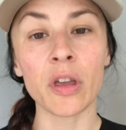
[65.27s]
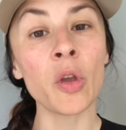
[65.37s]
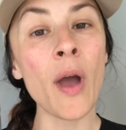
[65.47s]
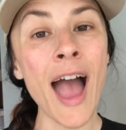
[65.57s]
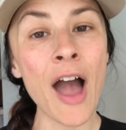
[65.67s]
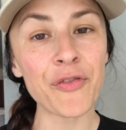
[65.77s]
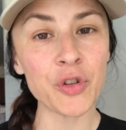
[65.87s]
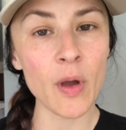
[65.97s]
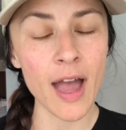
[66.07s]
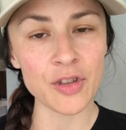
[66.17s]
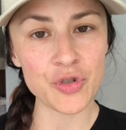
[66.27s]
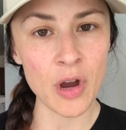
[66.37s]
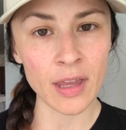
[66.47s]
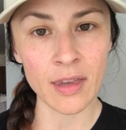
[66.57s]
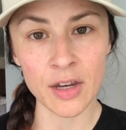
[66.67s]
You have to add
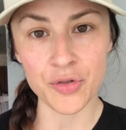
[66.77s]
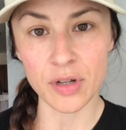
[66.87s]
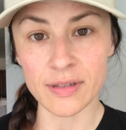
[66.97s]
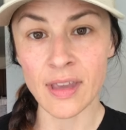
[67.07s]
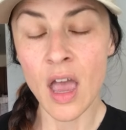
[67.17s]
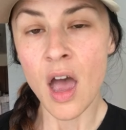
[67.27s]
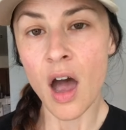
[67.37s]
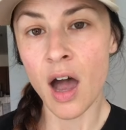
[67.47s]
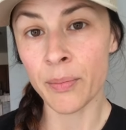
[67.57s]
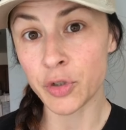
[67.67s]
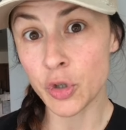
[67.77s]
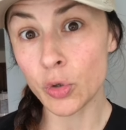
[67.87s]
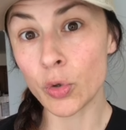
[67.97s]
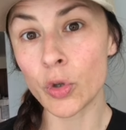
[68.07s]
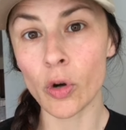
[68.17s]
strengthening drills um,
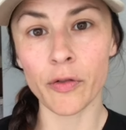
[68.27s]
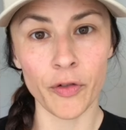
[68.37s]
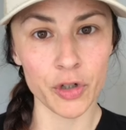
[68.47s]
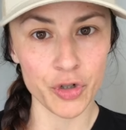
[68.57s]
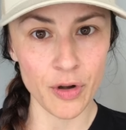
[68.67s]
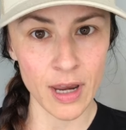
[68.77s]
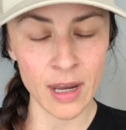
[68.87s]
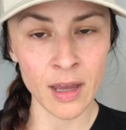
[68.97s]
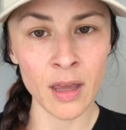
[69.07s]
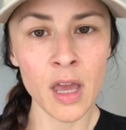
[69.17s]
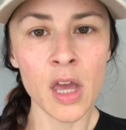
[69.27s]
to your foot training